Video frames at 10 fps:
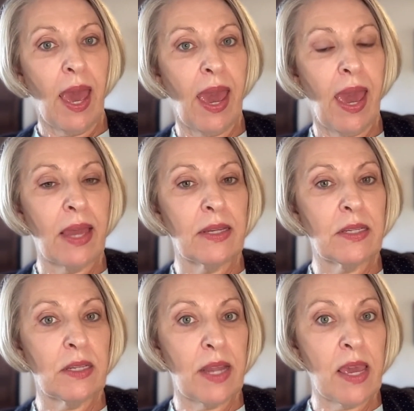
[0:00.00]
and
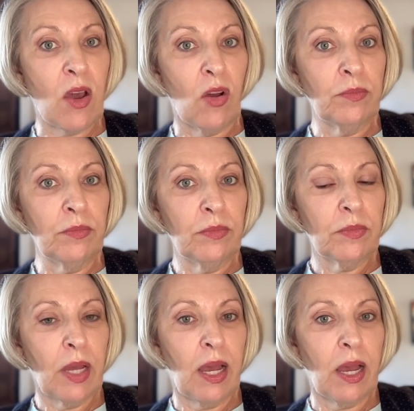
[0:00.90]
NEOM
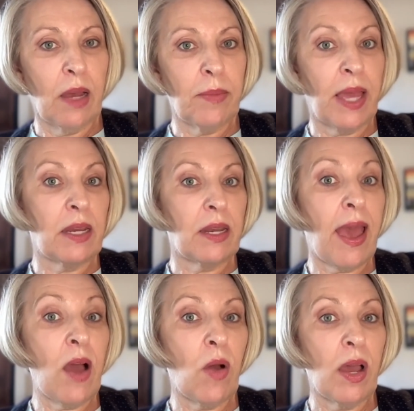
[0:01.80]
and
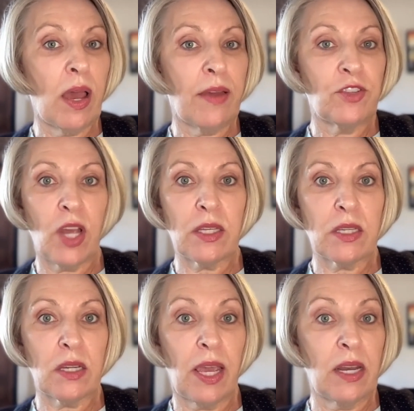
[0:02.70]
Inawa have
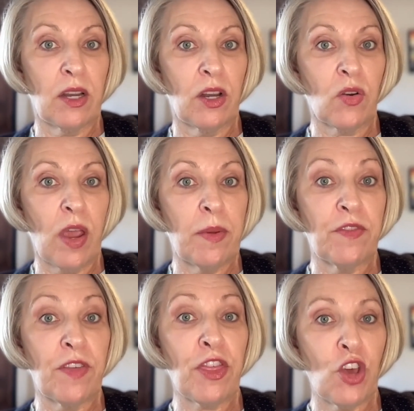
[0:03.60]
just entered an agreement for